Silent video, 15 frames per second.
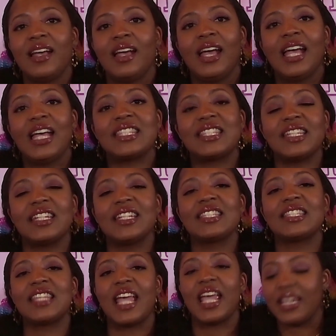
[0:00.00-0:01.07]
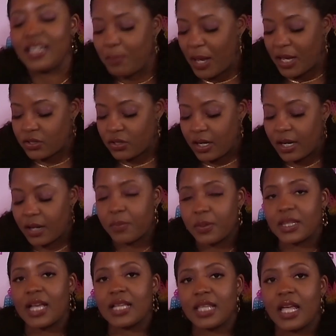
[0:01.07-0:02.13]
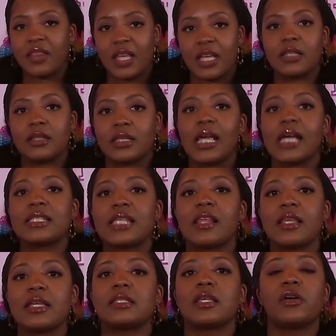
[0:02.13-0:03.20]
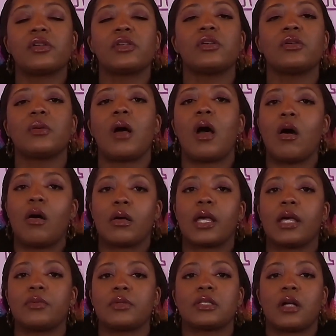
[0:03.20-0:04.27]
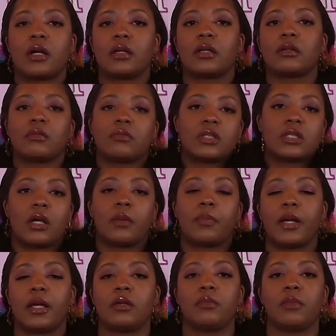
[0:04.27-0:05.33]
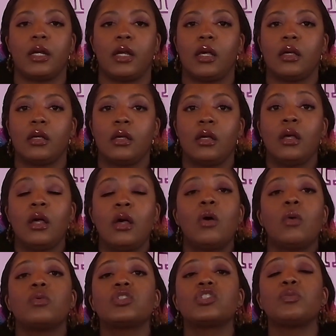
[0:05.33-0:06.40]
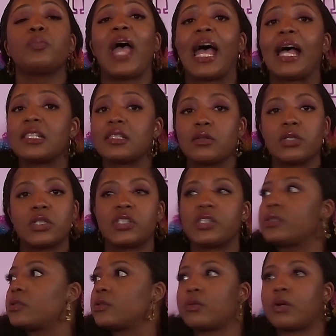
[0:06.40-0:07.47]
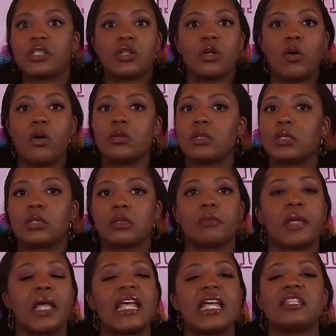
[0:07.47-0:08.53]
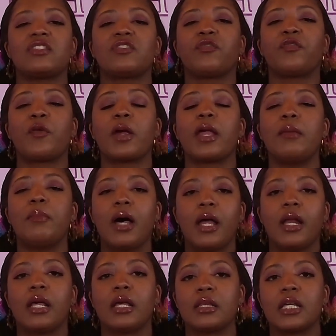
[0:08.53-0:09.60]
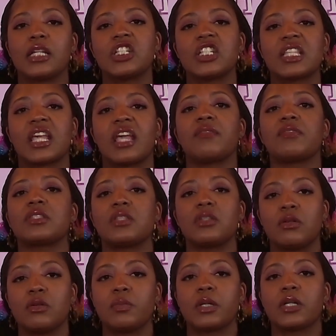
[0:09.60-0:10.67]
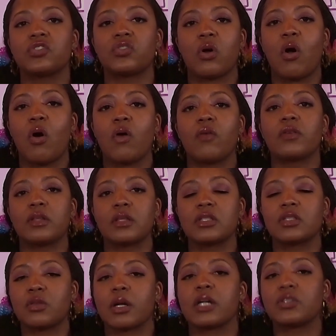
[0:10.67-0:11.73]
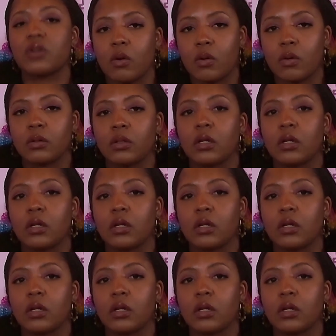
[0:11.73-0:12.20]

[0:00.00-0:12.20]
It's an insane metric, but that's how they tell you, oh, okay, we'll start paying you money. Once you pass through thresholds, it's free money. They just give it to you because you're over this threshold.